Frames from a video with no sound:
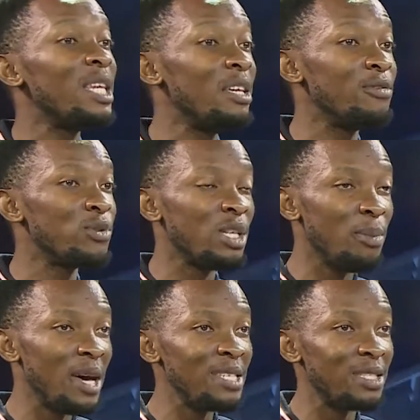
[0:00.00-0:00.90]
leave. So the
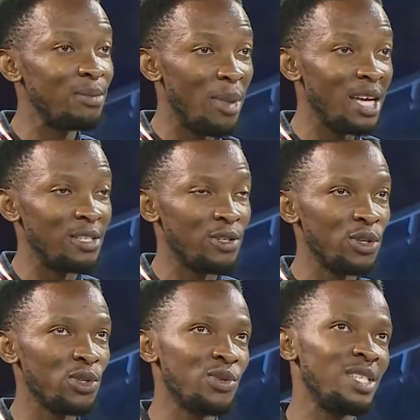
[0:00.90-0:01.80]
best bet is
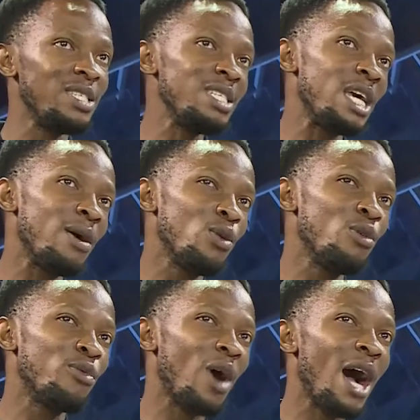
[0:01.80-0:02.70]
just to sit down and
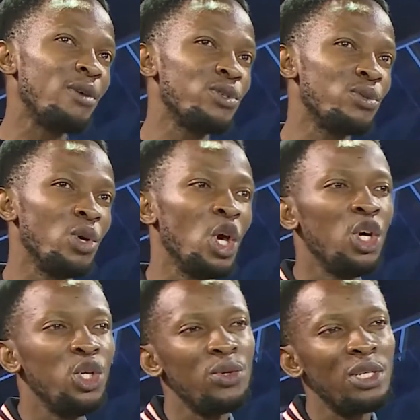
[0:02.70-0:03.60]
look for how to
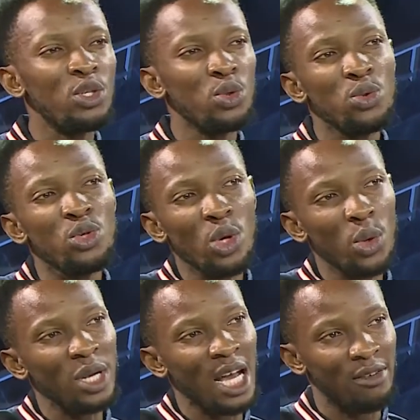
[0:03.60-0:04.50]
use it to
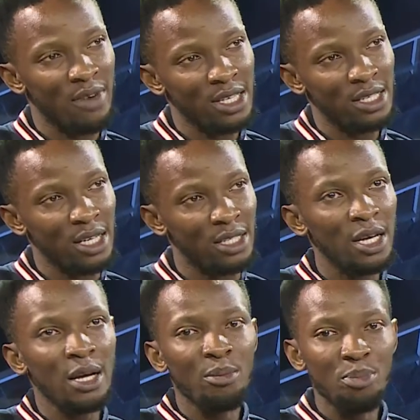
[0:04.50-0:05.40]
your own advantage.
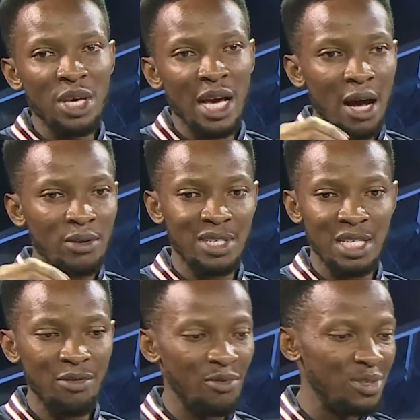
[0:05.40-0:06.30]
Pick out,
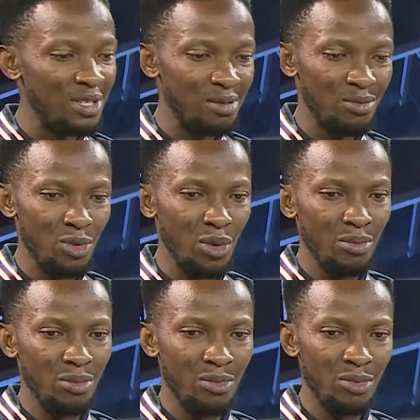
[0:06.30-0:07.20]
see if it's
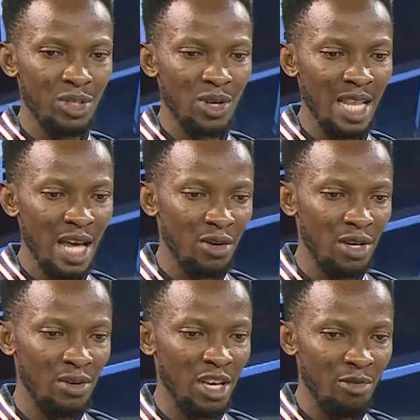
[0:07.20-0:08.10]
just like
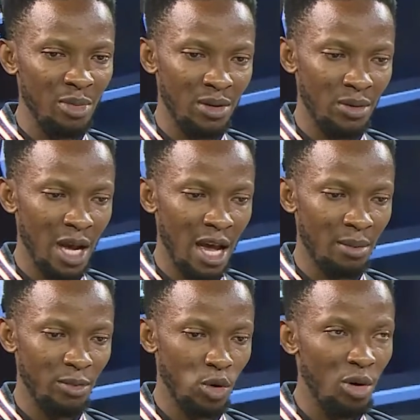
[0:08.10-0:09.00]
you give me
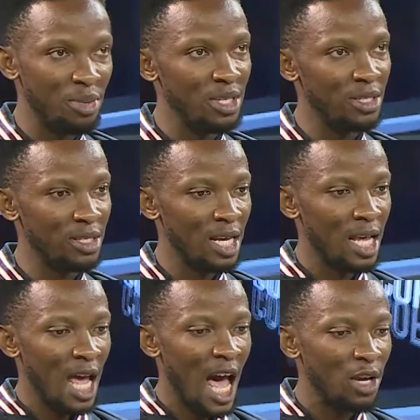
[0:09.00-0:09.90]
raw beans
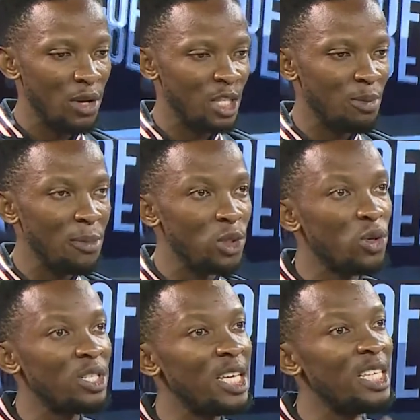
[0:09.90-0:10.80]
and you expect me to
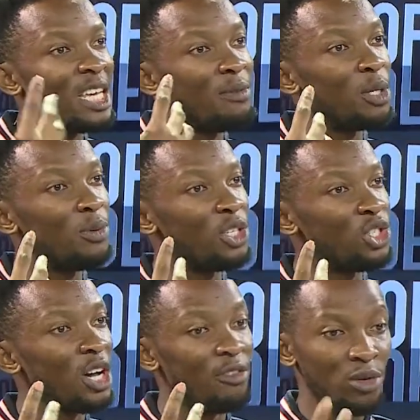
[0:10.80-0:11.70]
just eat everything with the
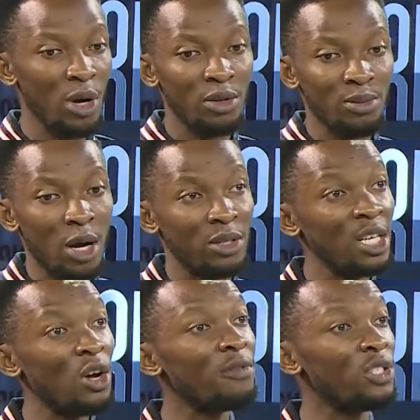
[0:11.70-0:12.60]
chaff. No, I'll
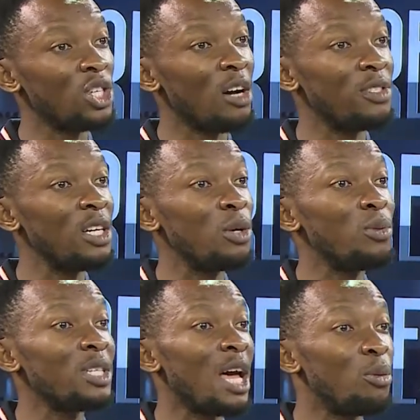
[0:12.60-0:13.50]
take off the chaff, take the
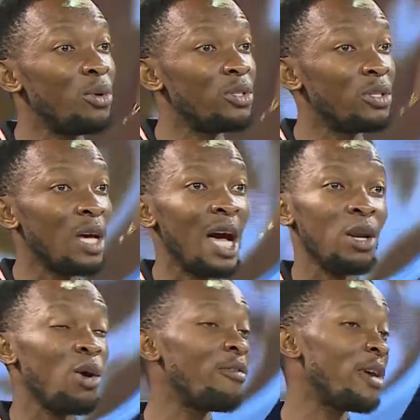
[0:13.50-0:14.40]
ones I want,
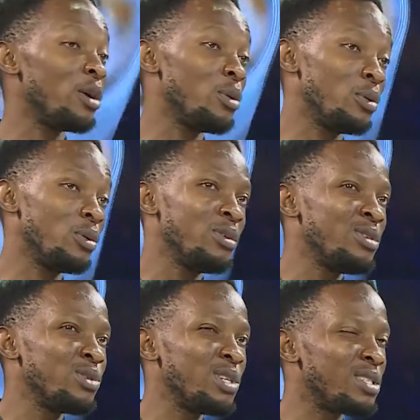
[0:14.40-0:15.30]
and off I go.
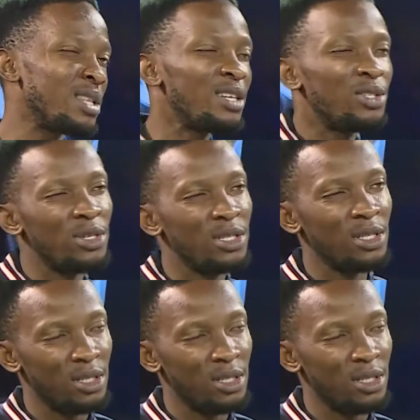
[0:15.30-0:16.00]
So that's just it.